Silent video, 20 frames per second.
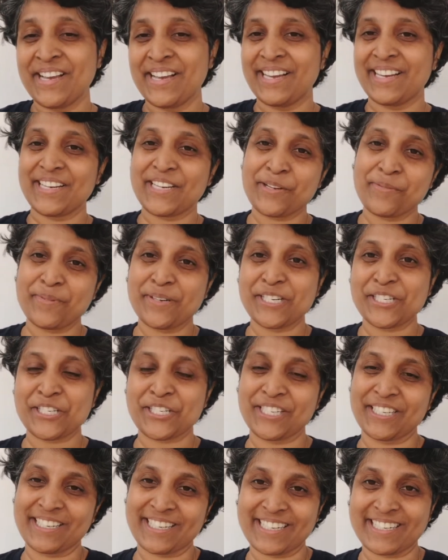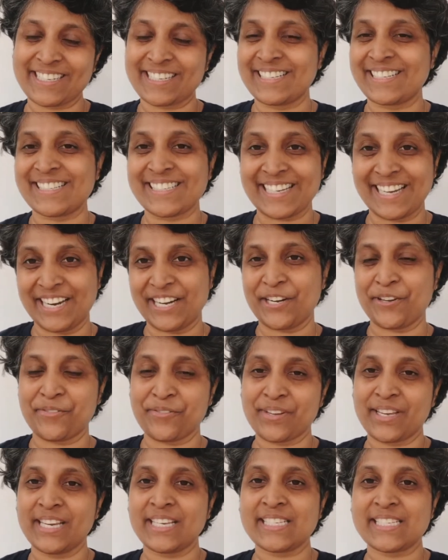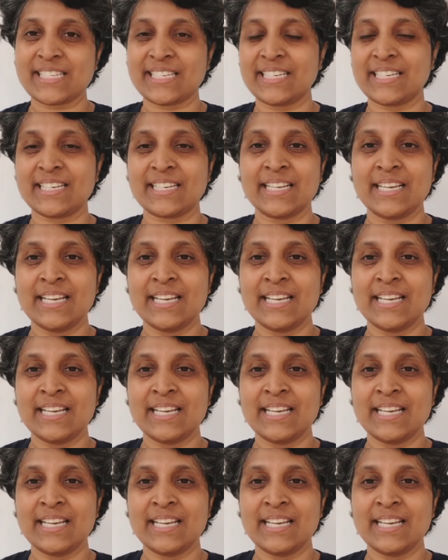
diminishing returns kind of kicks in.